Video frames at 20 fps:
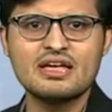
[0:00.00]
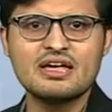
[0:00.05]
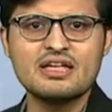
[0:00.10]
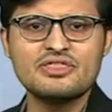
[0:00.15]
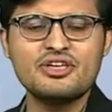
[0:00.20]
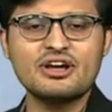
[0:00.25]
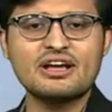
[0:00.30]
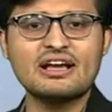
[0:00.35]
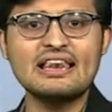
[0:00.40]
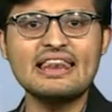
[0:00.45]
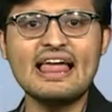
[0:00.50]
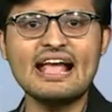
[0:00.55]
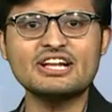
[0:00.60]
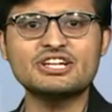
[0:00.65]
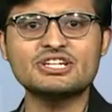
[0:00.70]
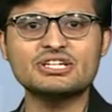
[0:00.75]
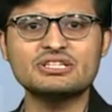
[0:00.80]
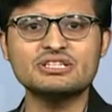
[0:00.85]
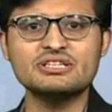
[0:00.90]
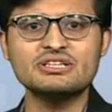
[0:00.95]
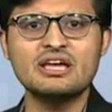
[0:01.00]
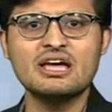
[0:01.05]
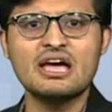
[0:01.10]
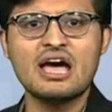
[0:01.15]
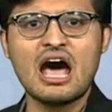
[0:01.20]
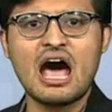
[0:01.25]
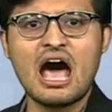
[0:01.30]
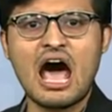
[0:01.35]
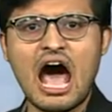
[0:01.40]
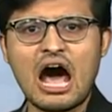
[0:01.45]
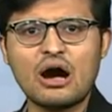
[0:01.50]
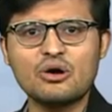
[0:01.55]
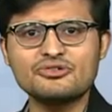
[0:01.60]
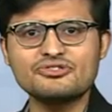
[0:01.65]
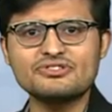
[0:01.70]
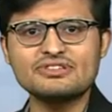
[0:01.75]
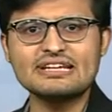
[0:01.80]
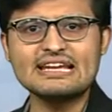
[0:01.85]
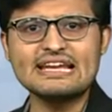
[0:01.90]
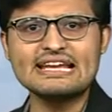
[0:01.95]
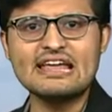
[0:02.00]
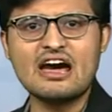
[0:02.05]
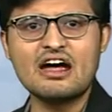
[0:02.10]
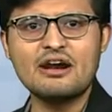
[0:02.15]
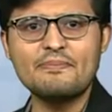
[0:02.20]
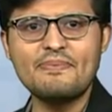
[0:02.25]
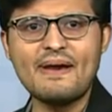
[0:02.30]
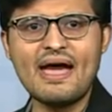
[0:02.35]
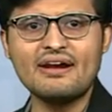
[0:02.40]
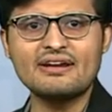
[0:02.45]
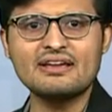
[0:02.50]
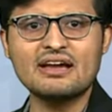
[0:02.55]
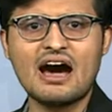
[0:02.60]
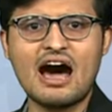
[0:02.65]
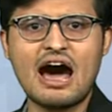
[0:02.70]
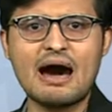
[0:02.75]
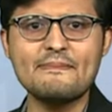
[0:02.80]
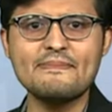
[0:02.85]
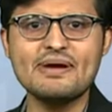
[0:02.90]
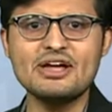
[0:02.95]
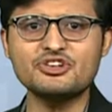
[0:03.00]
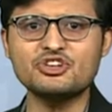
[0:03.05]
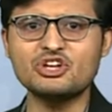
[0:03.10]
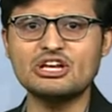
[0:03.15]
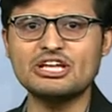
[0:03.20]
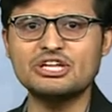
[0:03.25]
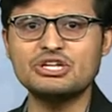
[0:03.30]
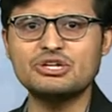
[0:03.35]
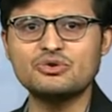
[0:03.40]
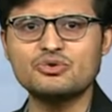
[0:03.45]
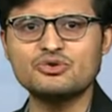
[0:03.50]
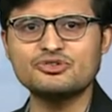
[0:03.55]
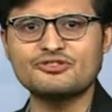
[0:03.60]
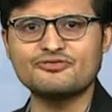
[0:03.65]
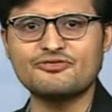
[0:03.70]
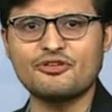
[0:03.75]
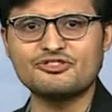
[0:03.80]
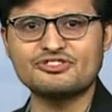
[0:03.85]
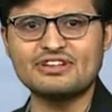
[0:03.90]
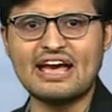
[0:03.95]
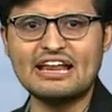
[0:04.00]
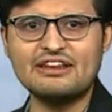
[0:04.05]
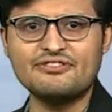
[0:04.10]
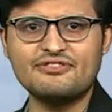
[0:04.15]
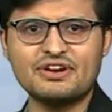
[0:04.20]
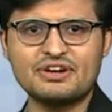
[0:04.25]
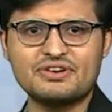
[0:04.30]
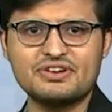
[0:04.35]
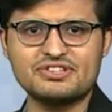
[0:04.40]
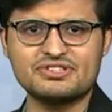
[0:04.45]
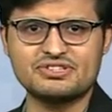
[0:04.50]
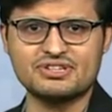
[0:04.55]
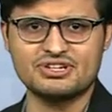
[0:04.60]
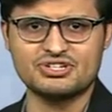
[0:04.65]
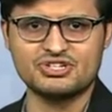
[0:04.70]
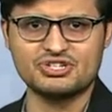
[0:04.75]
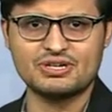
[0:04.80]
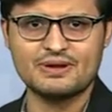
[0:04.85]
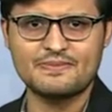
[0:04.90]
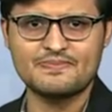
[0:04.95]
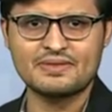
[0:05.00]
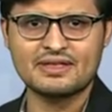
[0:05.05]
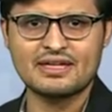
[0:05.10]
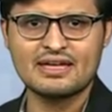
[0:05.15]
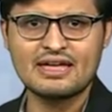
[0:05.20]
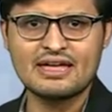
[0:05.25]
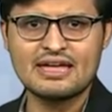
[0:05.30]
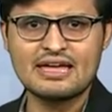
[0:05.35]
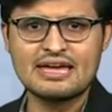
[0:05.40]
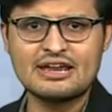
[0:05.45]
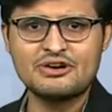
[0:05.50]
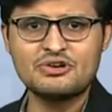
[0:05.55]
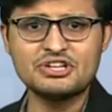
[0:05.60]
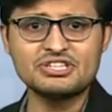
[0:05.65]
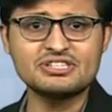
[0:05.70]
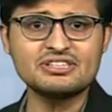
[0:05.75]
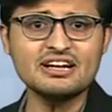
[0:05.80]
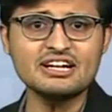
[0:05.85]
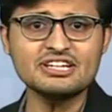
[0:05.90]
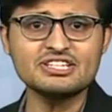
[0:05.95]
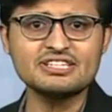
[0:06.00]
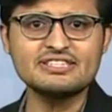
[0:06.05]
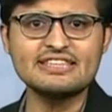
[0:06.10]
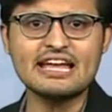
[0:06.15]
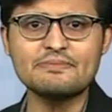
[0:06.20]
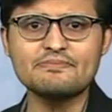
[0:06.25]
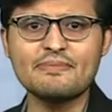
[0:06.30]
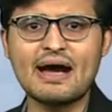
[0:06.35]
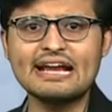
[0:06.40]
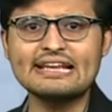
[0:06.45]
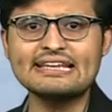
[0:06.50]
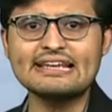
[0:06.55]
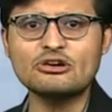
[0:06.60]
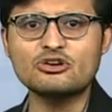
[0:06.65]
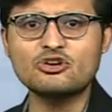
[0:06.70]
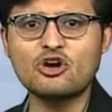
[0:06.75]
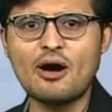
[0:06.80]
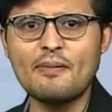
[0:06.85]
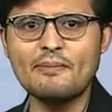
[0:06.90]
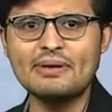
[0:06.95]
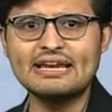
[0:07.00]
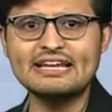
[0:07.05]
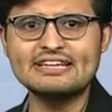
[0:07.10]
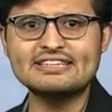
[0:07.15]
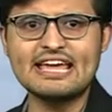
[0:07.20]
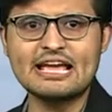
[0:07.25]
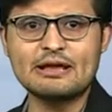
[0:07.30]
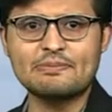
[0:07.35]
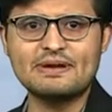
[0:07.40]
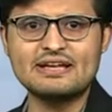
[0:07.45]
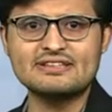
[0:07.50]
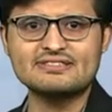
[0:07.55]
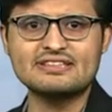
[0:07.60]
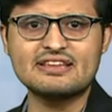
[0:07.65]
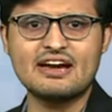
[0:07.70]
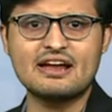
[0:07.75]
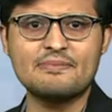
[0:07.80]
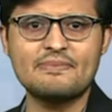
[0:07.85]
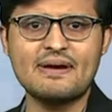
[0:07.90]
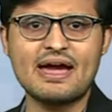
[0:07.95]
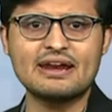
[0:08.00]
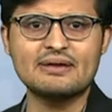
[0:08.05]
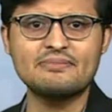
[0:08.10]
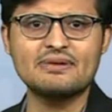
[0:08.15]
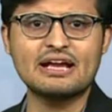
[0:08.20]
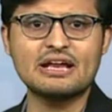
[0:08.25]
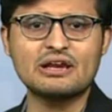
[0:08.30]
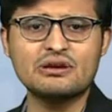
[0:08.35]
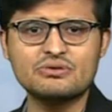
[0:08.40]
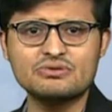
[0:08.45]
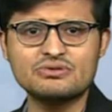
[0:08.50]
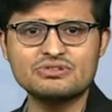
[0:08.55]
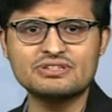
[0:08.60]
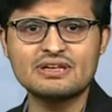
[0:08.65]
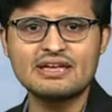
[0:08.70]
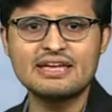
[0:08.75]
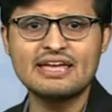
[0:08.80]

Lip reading: The collection housed in herbaria are majorly used for scientific research. Research that might commonly take place in herbarium includes